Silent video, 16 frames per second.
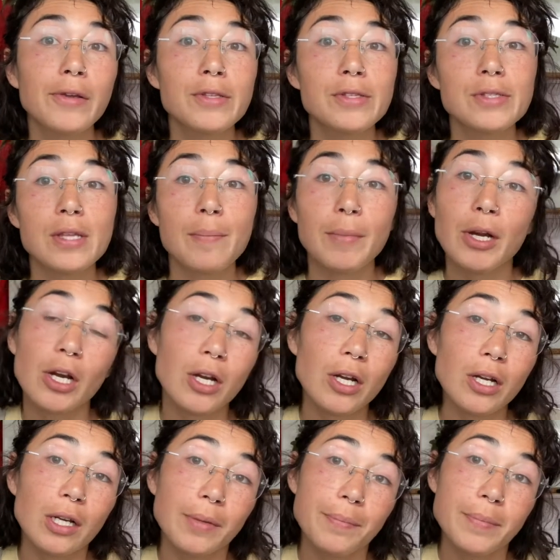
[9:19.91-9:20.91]
some
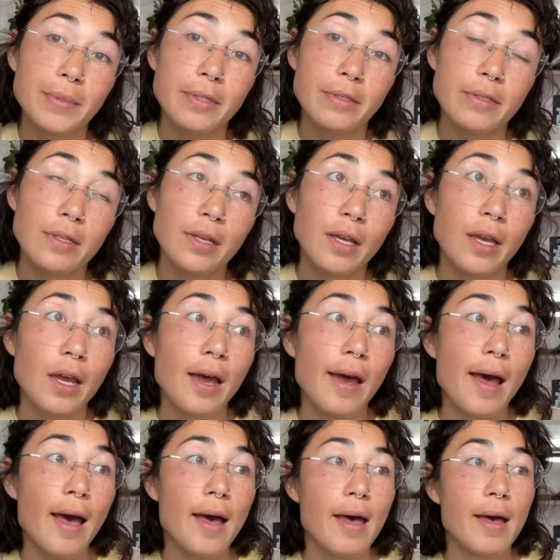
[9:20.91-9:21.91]
herbs.
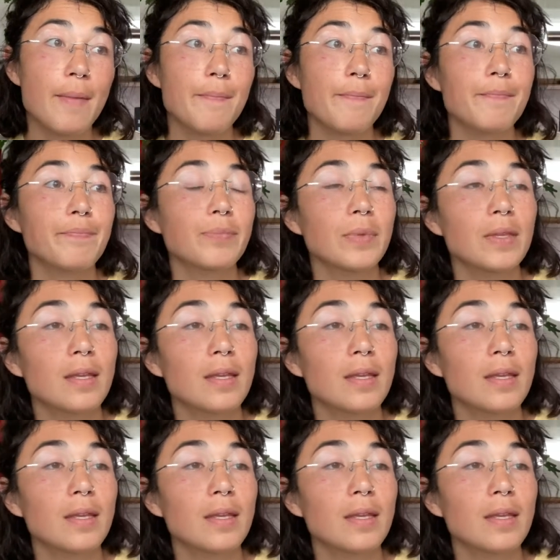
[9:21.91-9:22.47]
Um,